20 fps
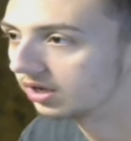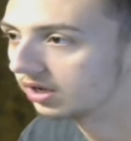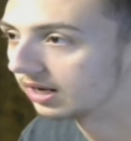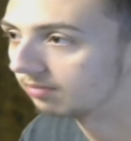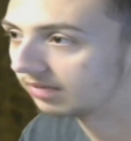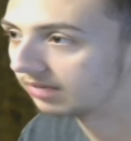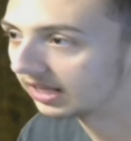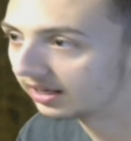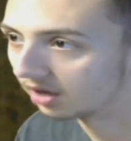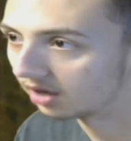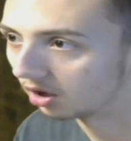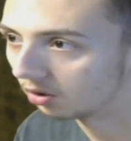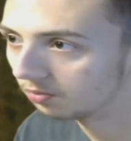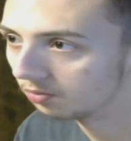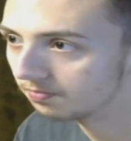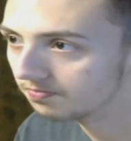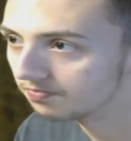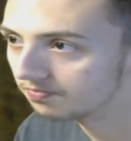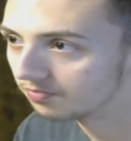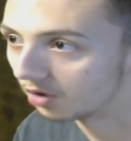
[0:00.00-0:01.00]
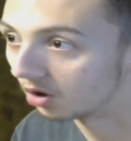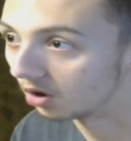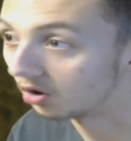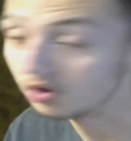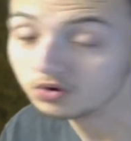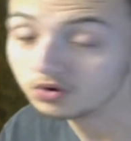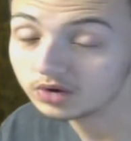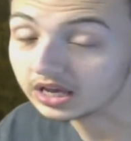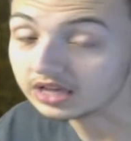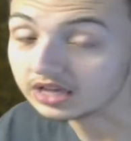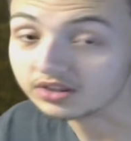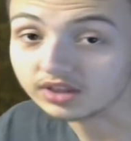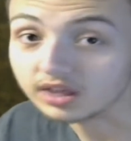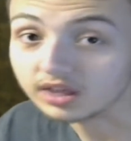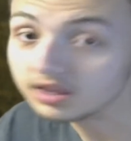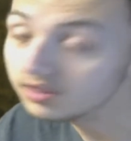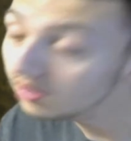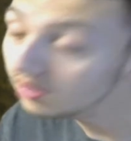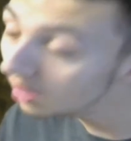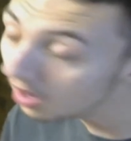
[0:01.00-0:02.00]
named Dino, who is
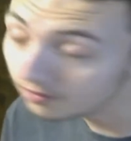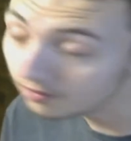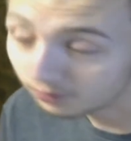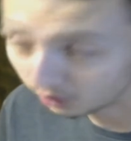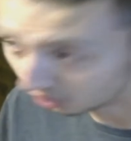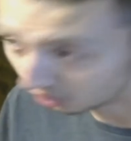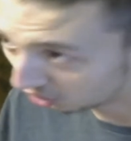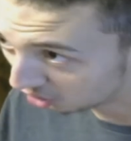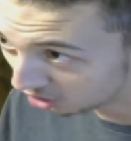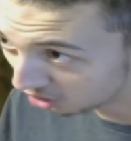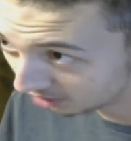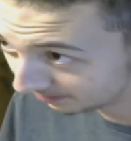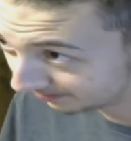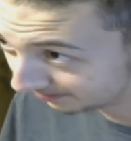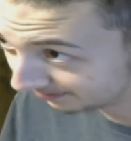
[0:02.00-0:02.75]
in love with her,